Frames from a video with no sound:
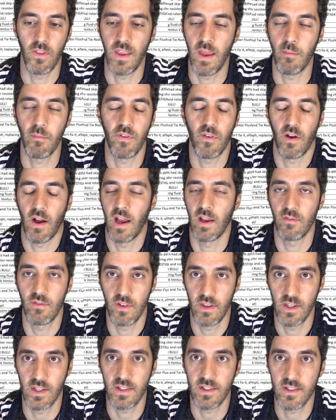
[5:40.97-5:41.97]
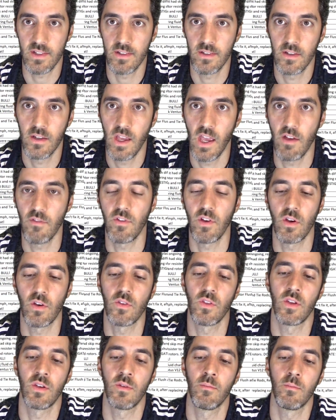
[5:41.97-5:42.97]
The M5 is
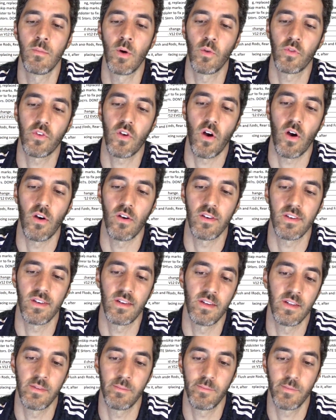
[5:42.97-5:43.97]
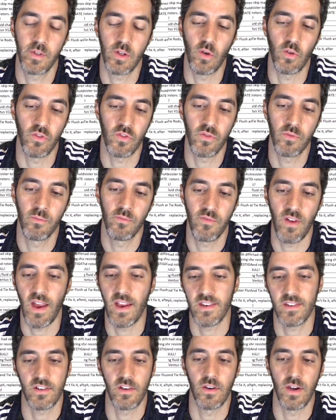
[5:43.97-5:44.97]
heavier than most cars and it goes
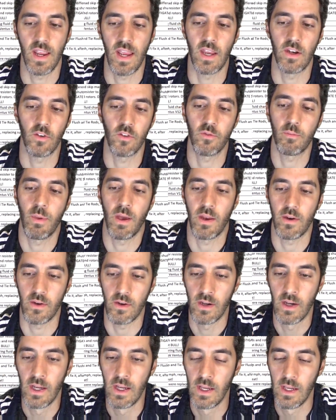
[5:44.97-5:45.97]
faster and handles better.